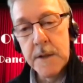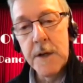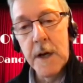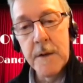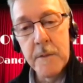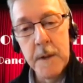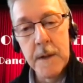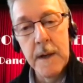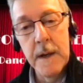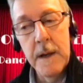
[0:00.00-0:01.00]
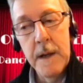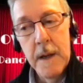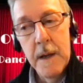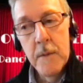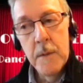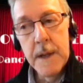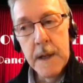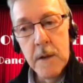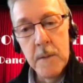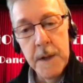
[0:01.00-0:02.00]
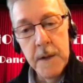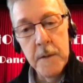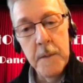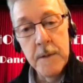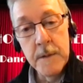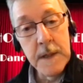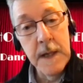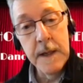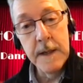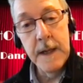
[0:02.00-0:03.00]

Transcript: charts with a Come Down the Mountain, KDD.